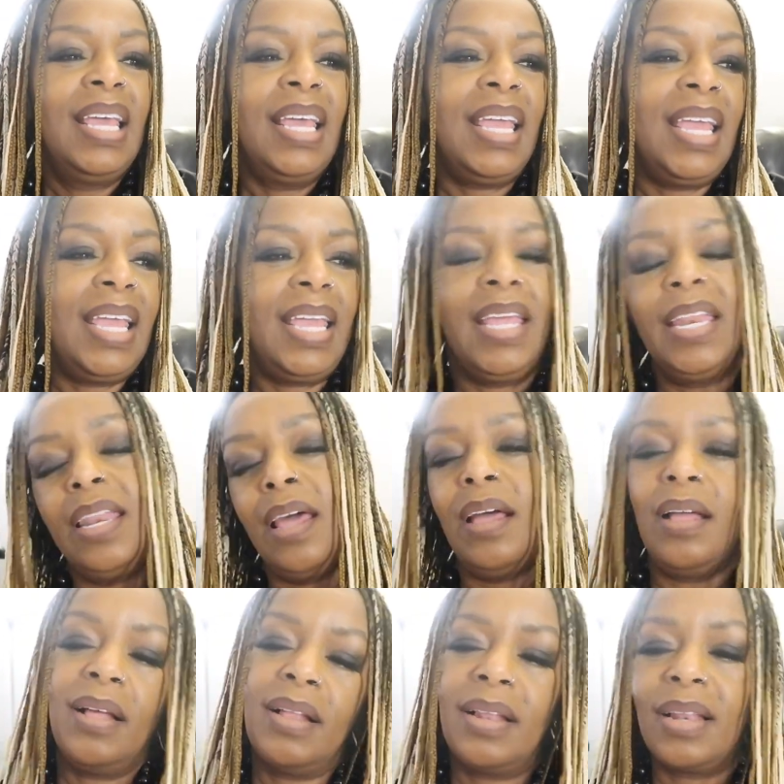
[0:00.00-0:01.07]
and
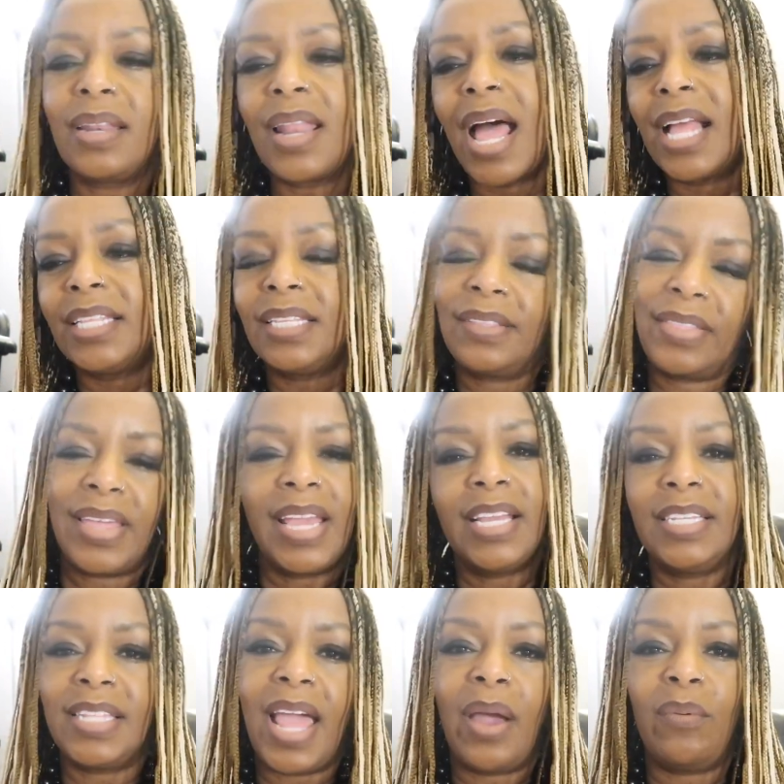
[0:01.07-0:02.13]
lots of
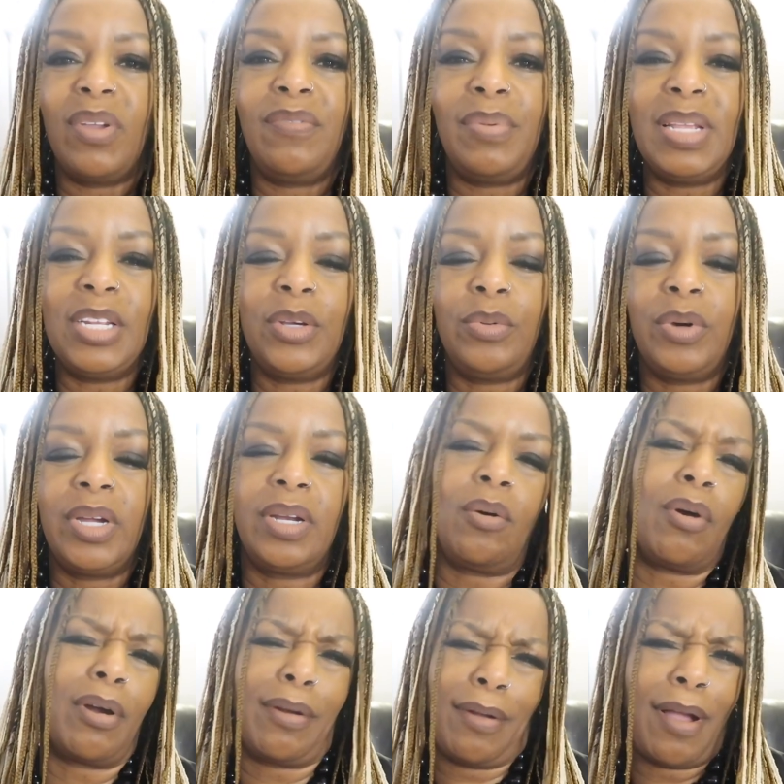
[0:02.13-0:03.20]
things that we've been doing
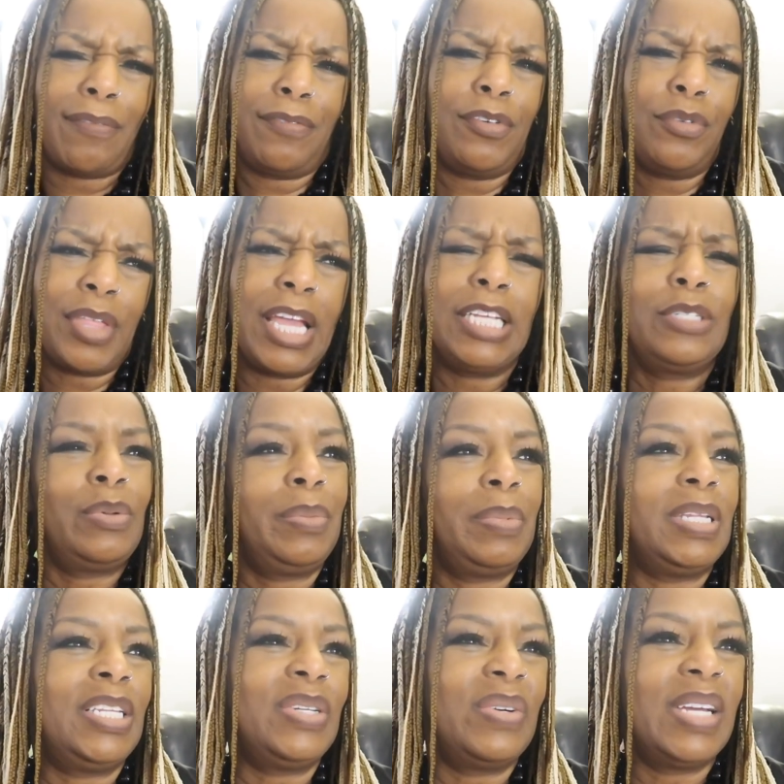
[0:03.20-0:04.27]
or a few things we've
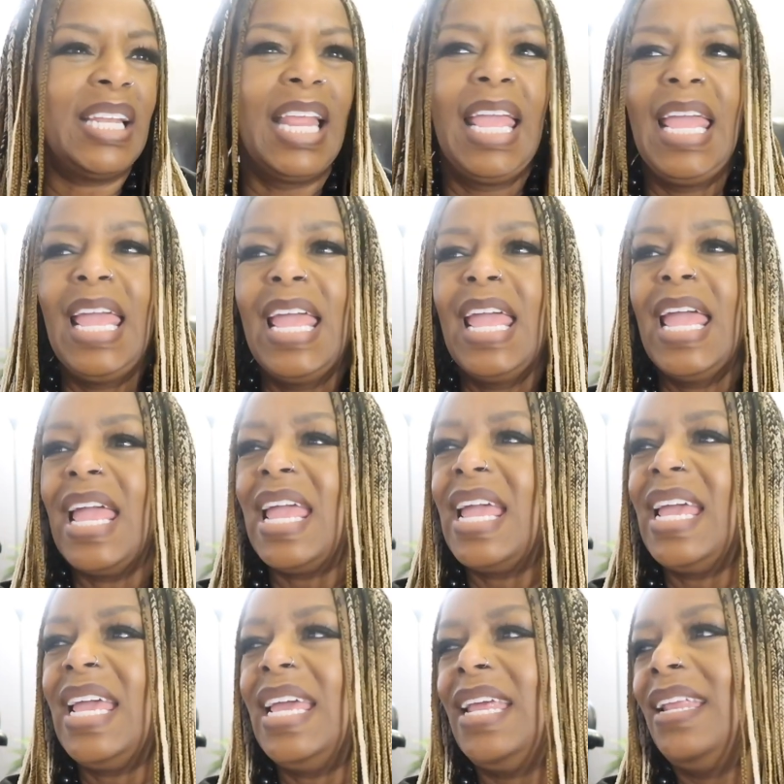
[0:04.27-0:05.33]
been doing
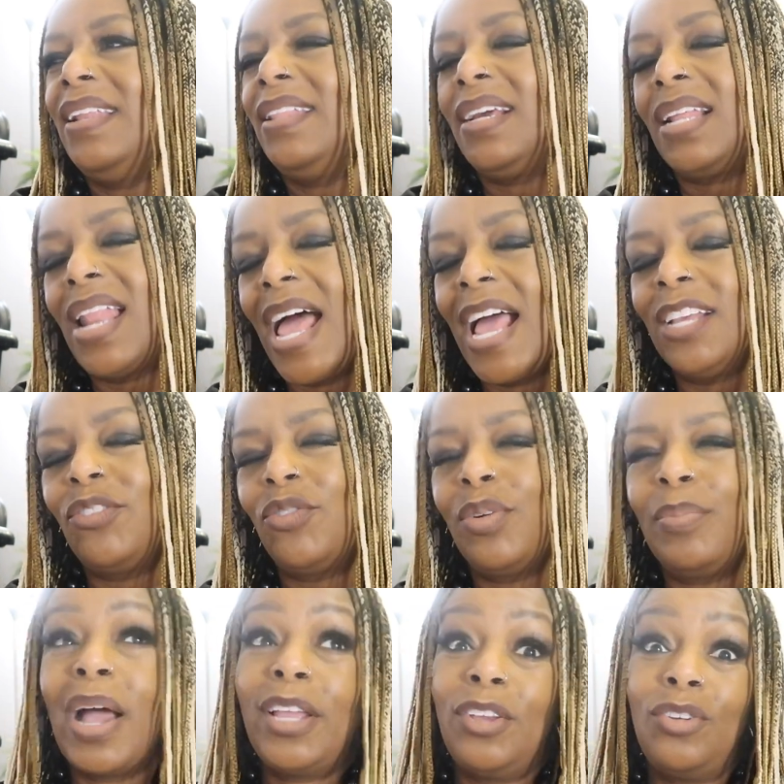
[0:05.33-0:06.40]
in the
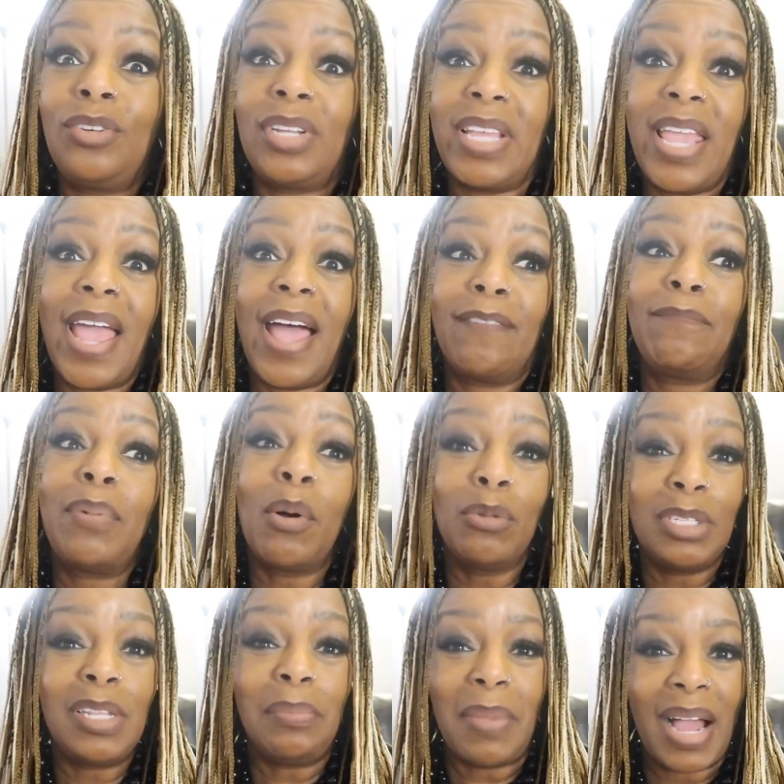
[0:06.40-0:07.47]
classroom i usually have
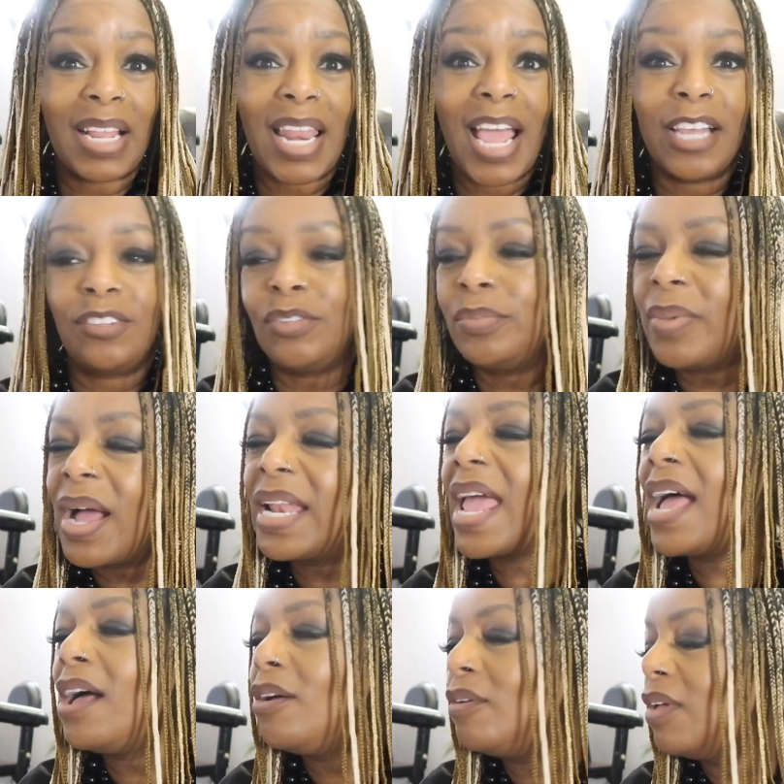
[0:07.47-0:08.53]
posted my classroom by
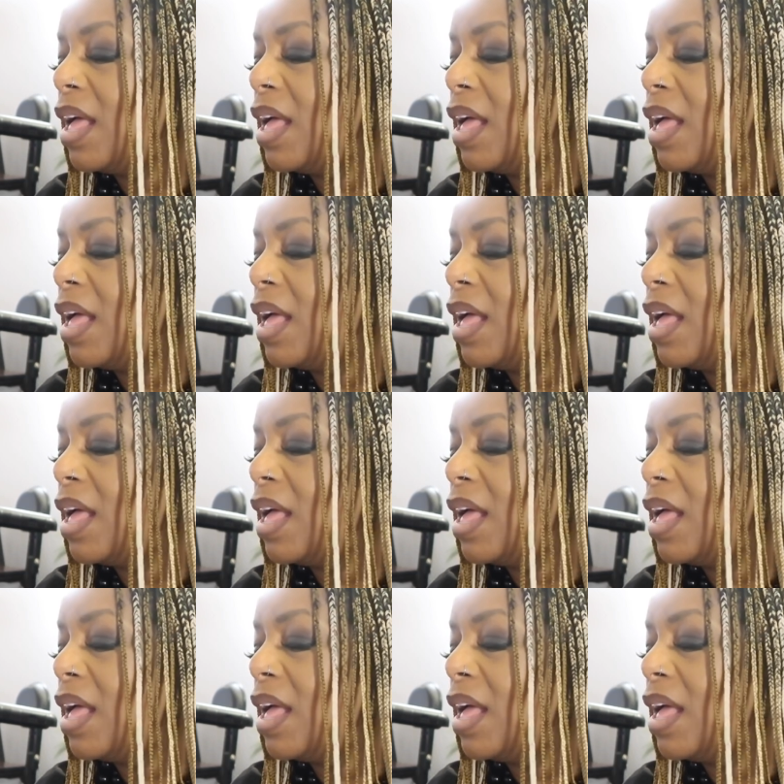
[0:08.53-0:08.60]
now